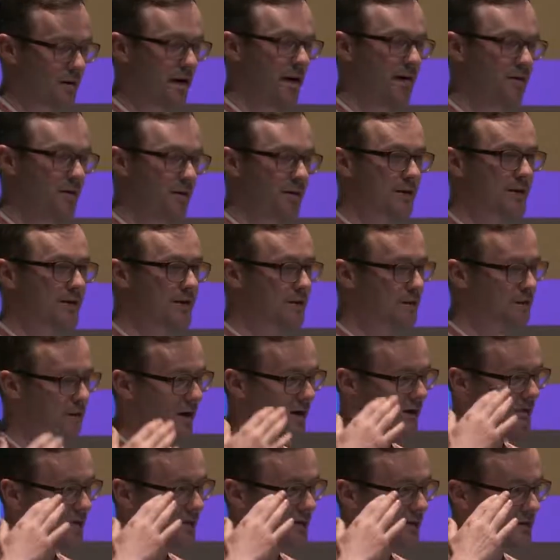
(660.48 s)
but I think it's
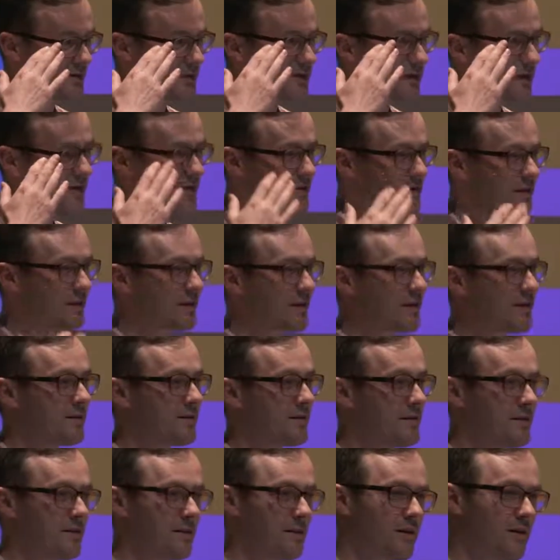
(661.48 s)
quite interesting
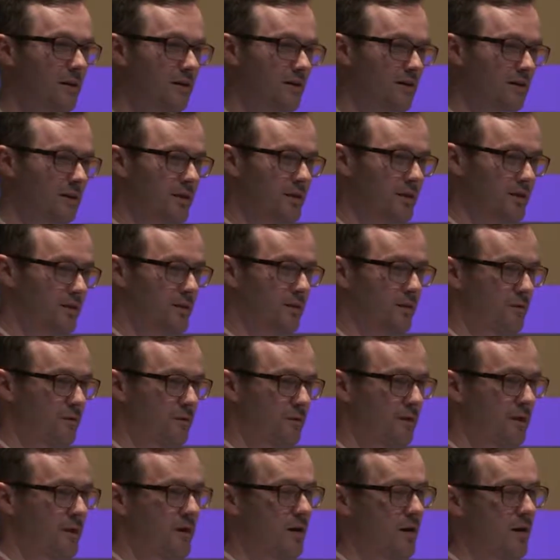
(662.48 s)
in the context of
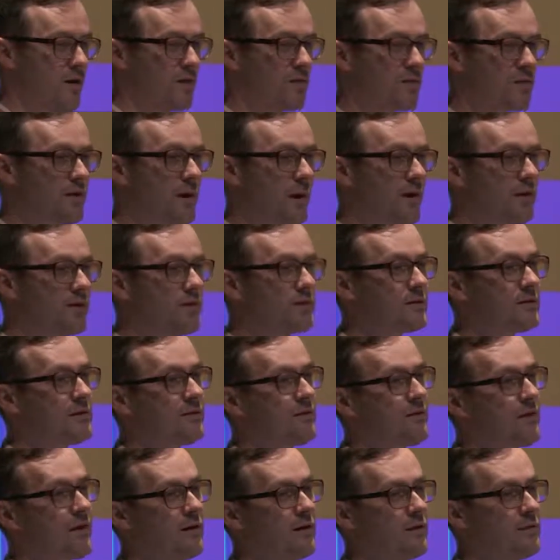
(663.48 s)
current
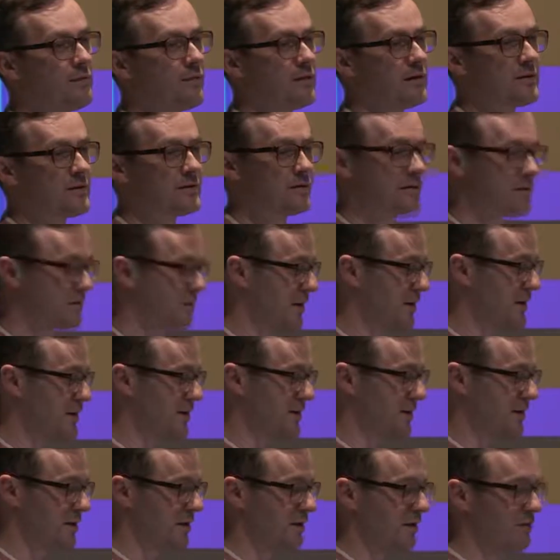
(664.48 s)
developments,
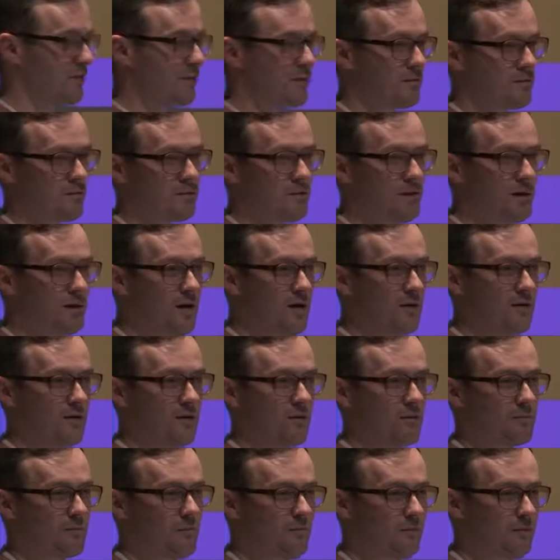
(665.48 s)
especially from
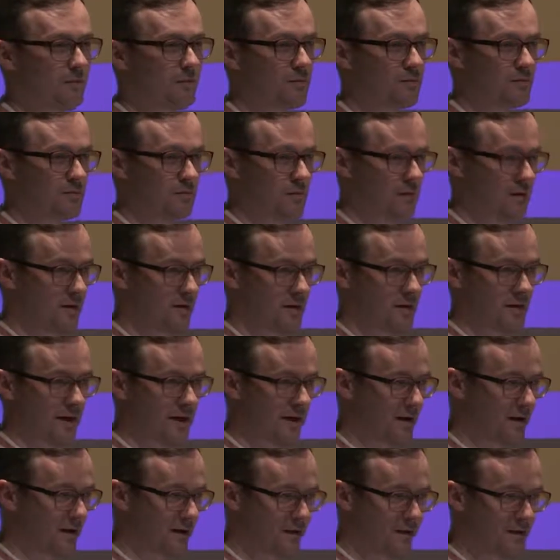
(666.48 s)

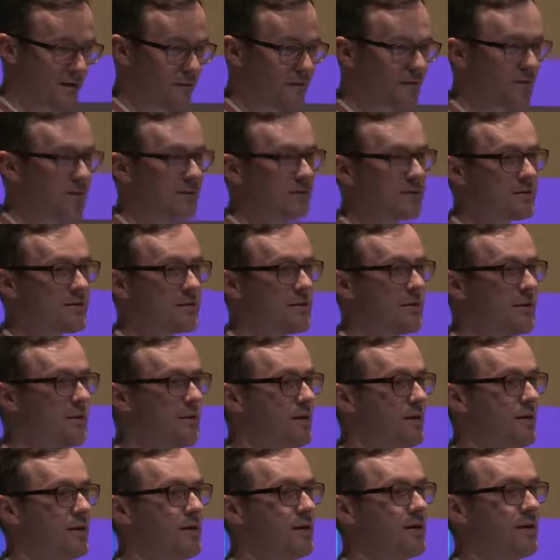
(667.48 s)
early 50s
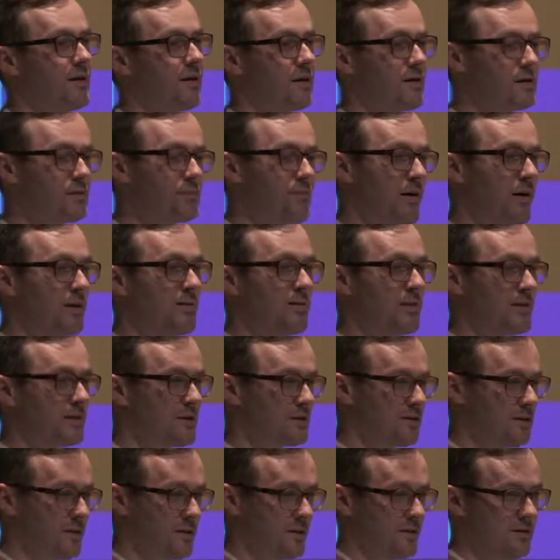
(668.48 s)

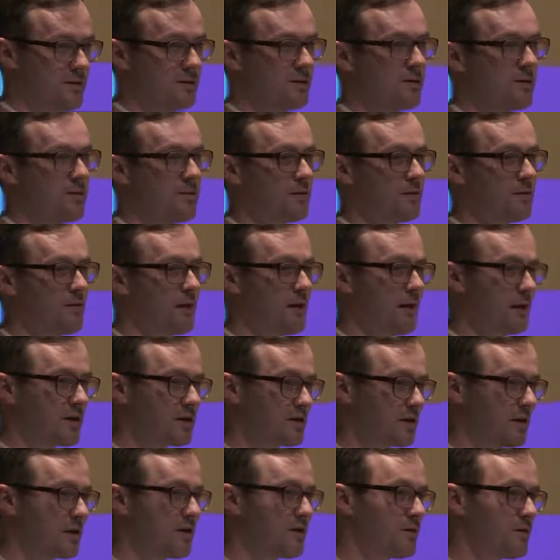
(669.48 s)
experiments with
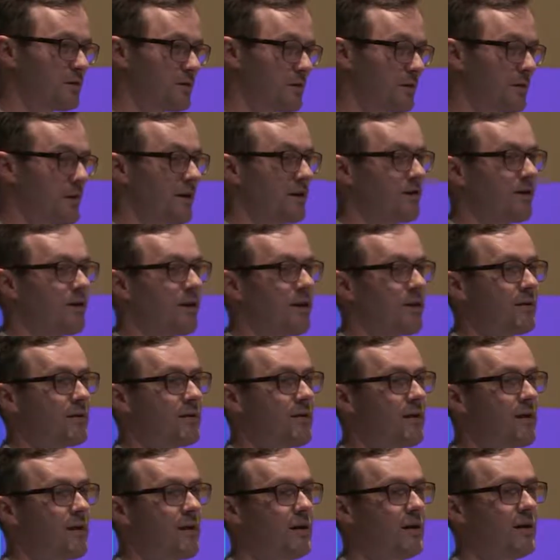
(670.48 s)
electroacoustic and then
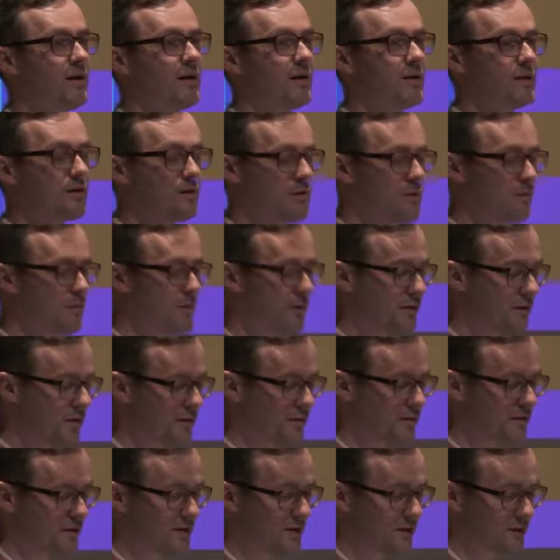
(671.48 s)
computer
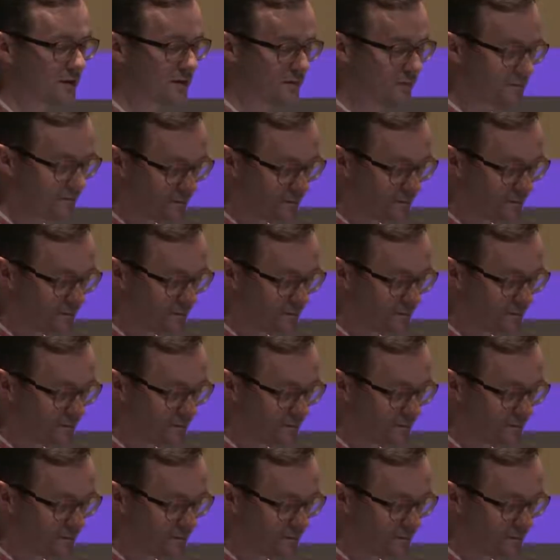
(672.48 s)
music.